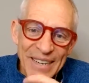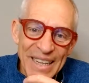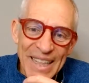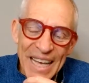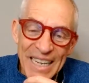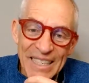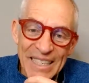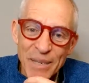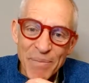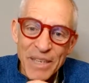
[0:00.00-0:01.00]
And that is
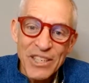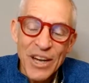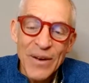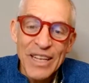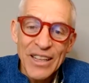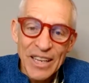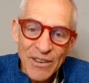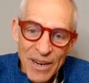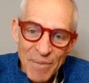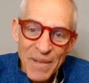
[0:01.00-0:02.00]
going to be showing the
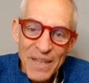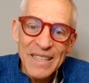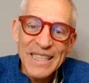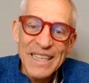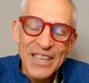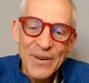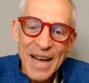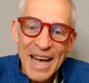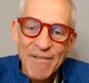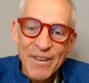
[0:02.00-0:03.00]
credibility that you
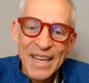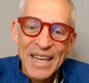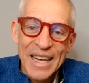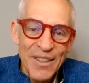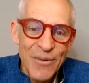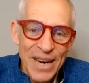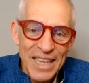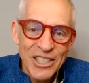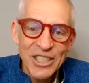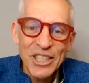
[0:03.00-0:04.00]
have and the
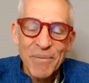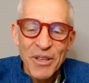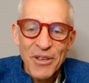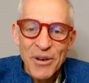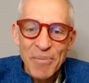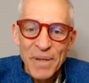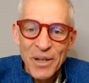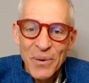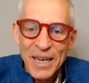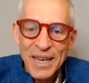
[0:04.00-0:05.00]
relationship that you can build
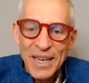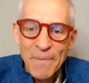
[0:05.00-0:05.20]
quickly.